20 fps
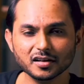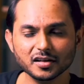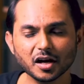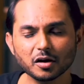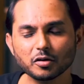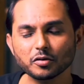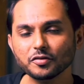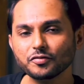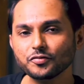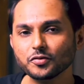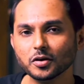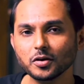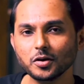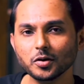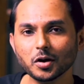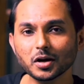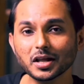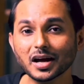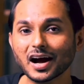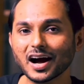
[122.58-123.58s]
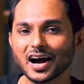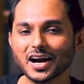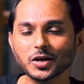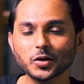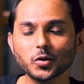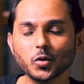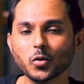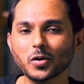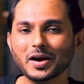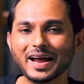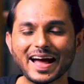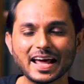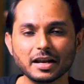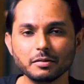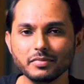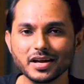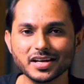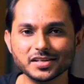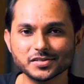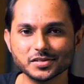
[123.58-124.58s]
Now, if you're not a hardcore
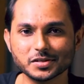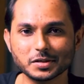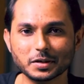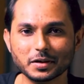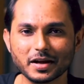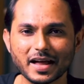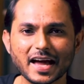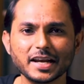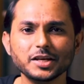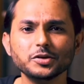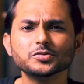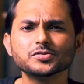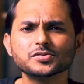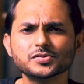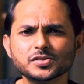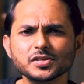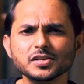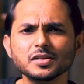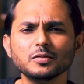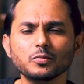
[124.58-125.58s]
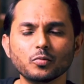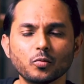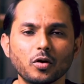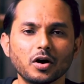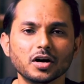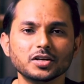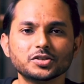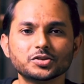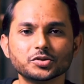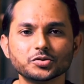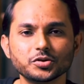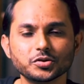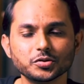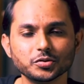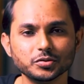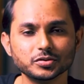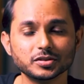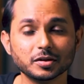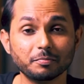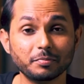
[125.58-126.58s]
animator and you still want to
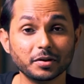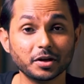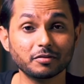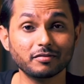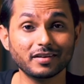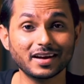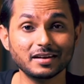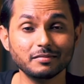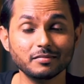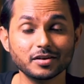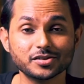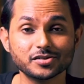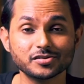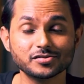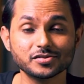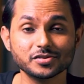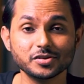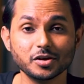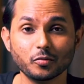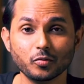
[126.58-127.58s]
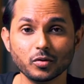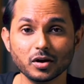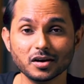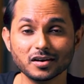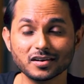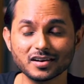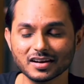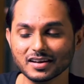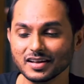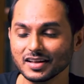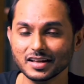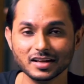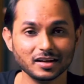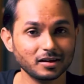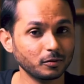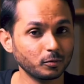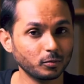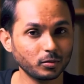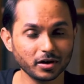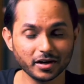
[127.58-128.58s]
use a bit of animations in your work,
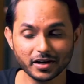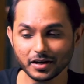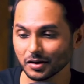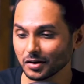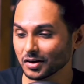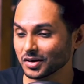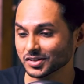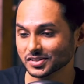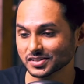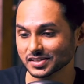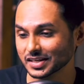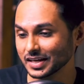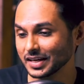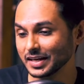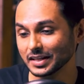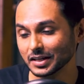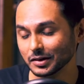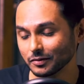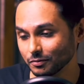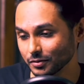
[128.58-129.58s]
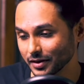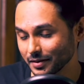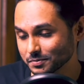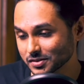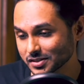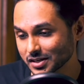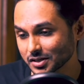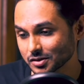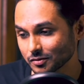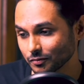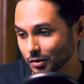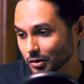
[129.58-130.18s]
worry not. In the website of